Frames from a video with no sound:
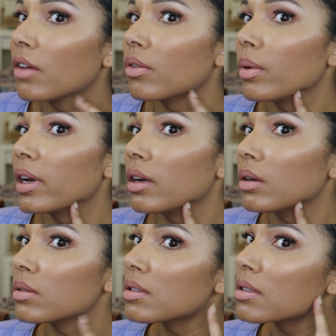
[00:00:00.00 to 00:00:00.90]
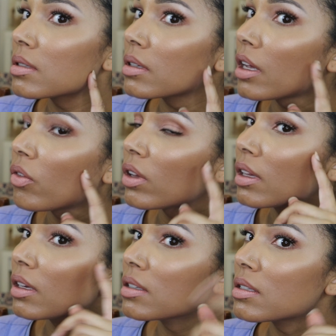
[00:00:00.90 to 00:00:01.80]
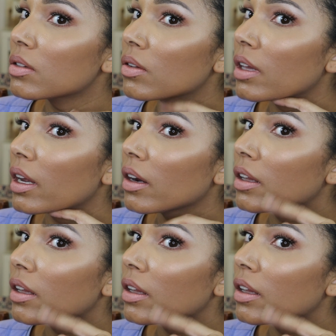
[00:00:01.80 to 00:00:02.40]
everywhere else. Everything is still there.